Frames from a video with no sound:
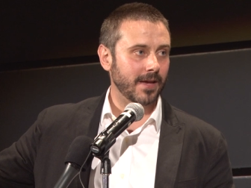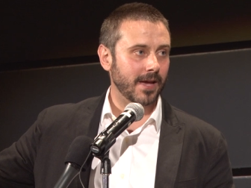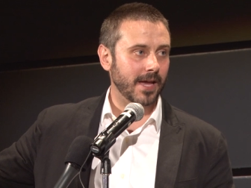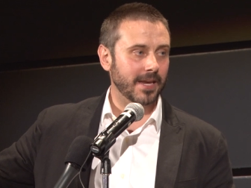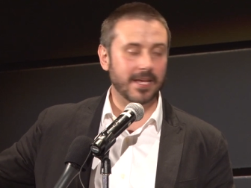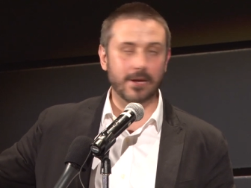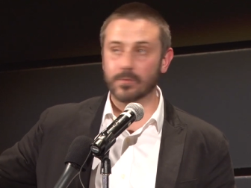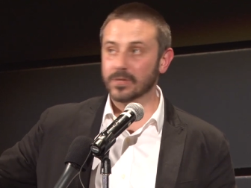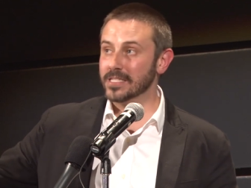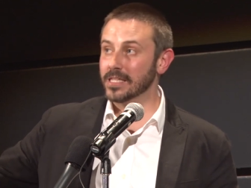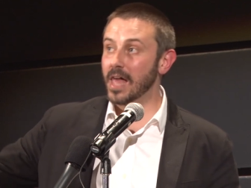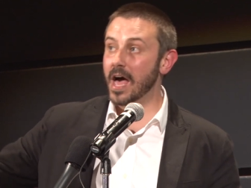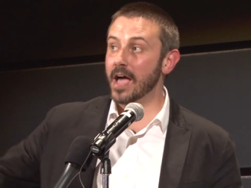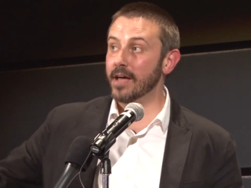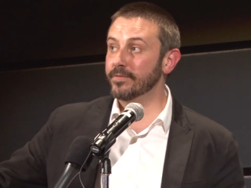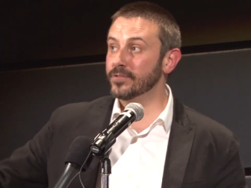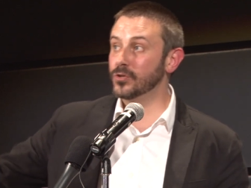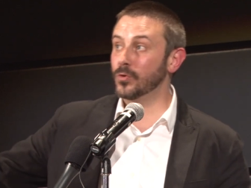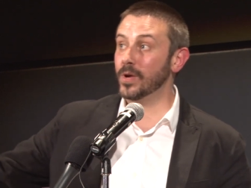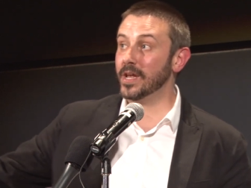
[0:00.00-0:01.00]
and he was
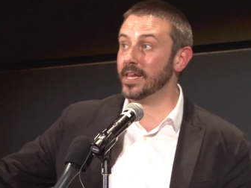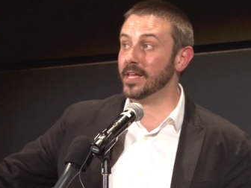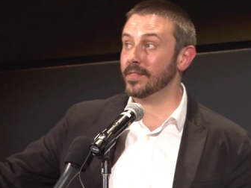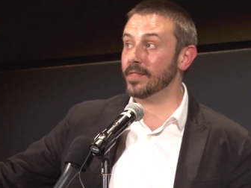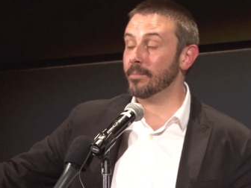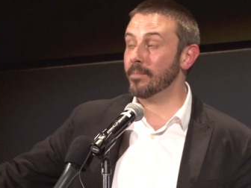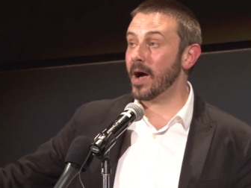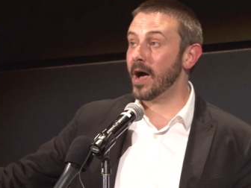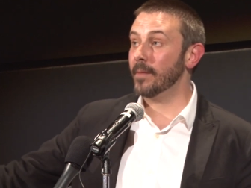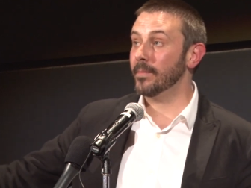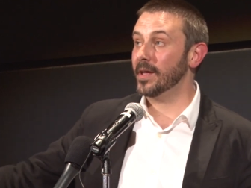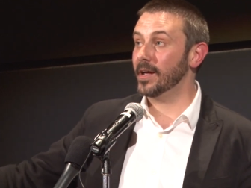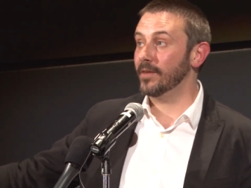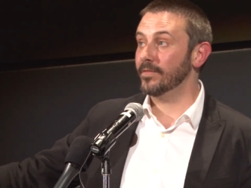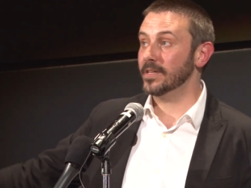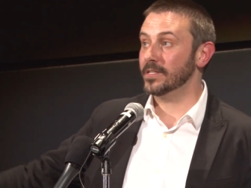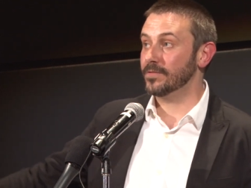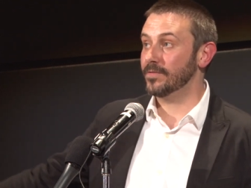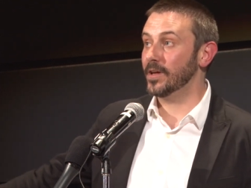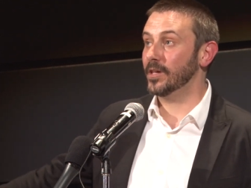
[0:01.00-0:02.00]
live tweeting the bombing
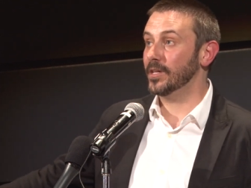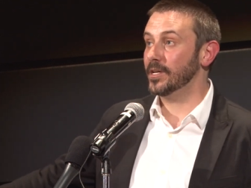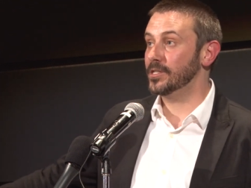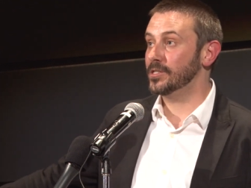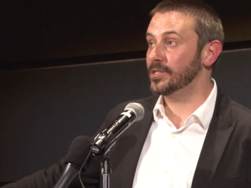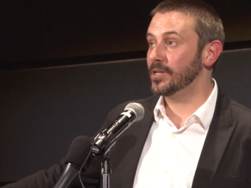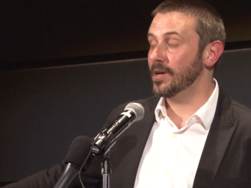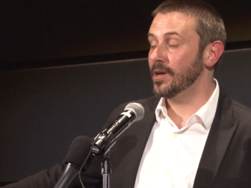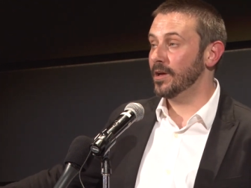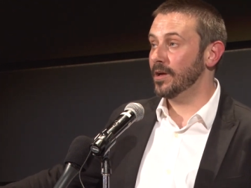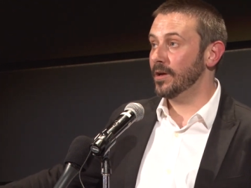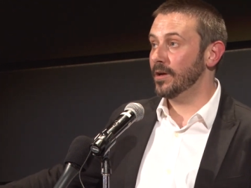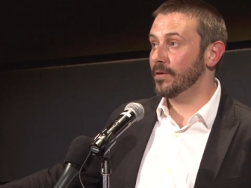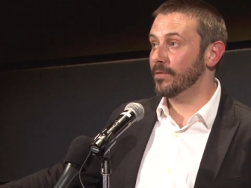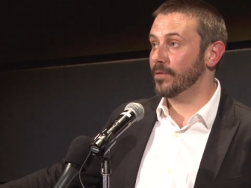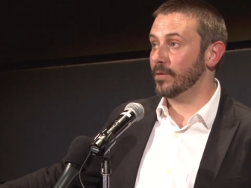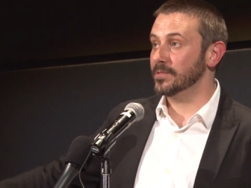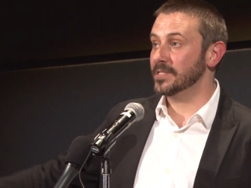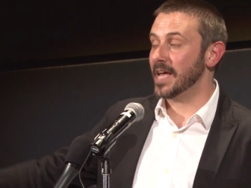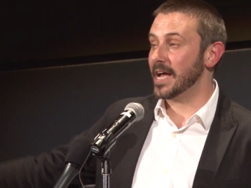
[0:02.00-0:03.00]
of his village
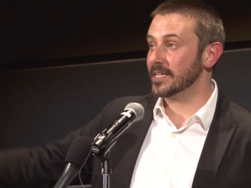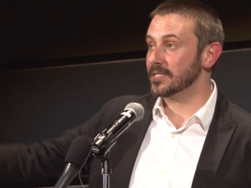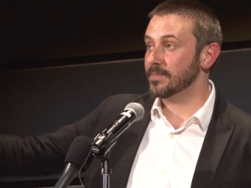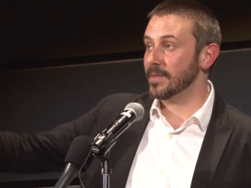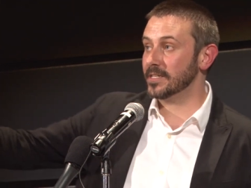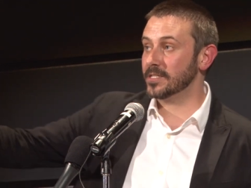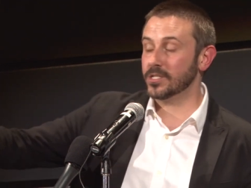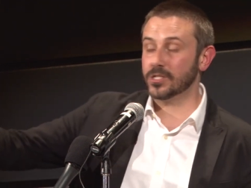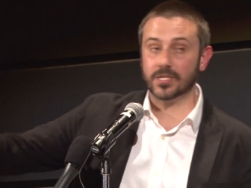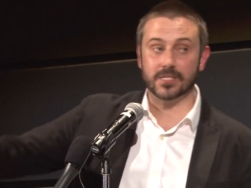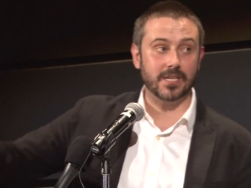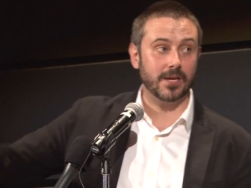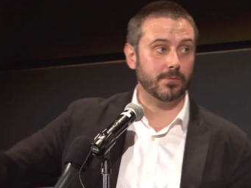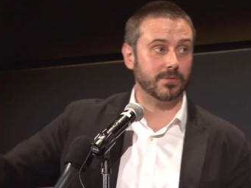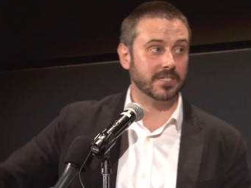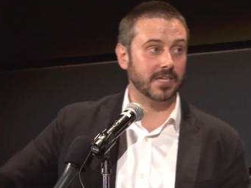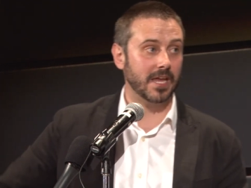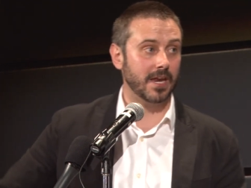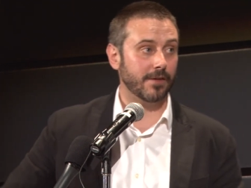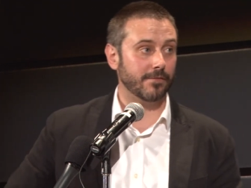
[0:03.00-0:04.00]
from text messages he
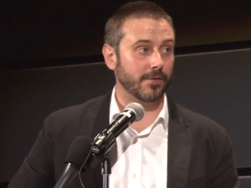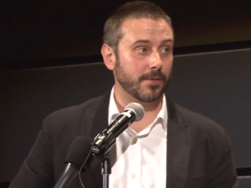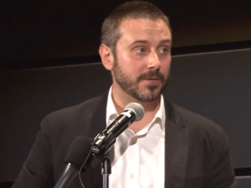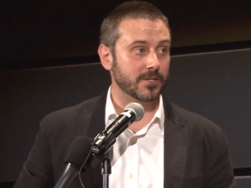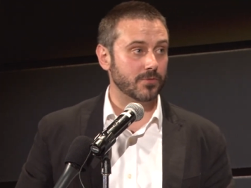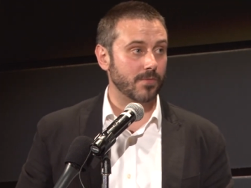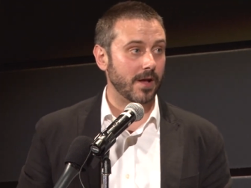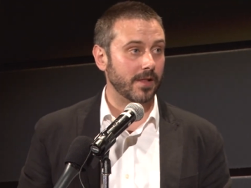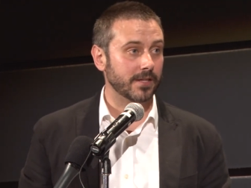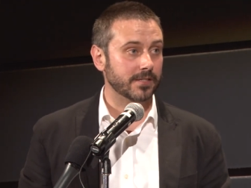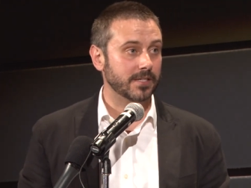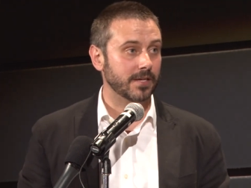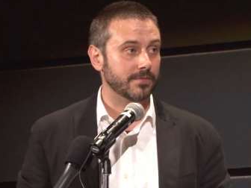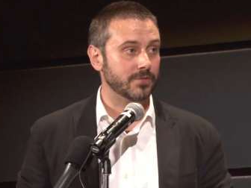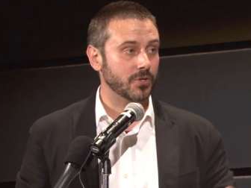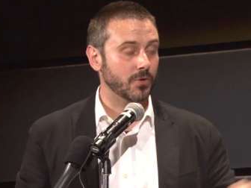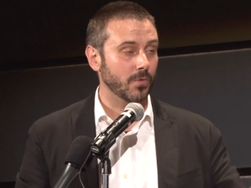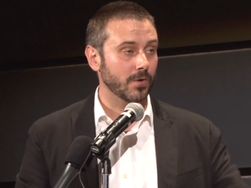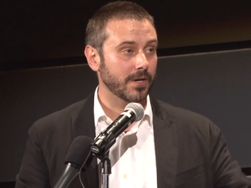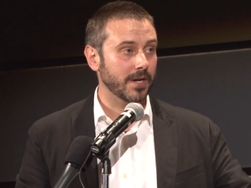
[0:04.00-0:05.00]
was getting from his
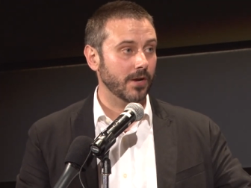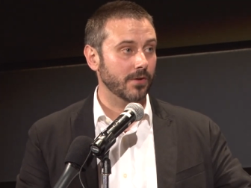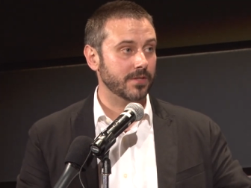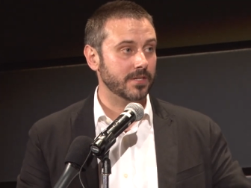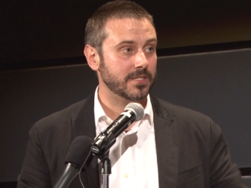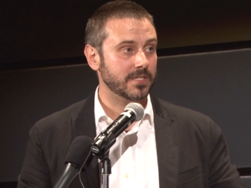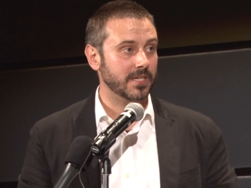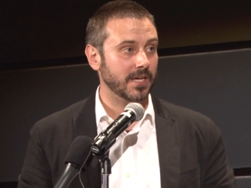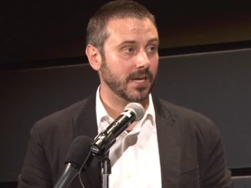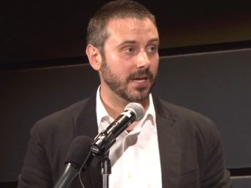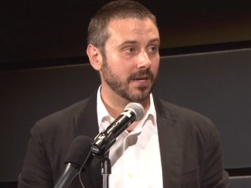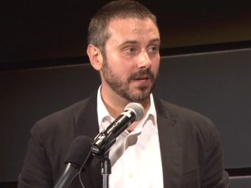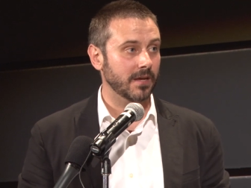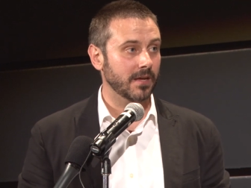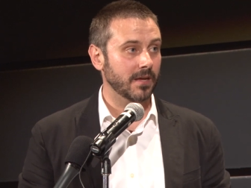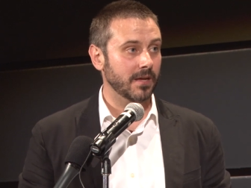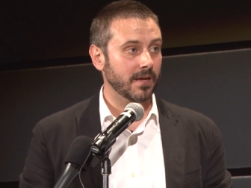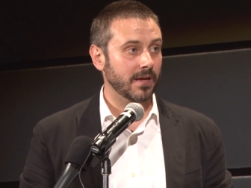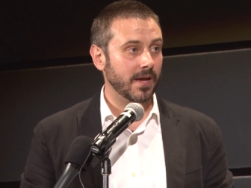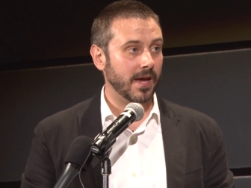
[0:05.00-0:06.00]
relatives who were near the scene.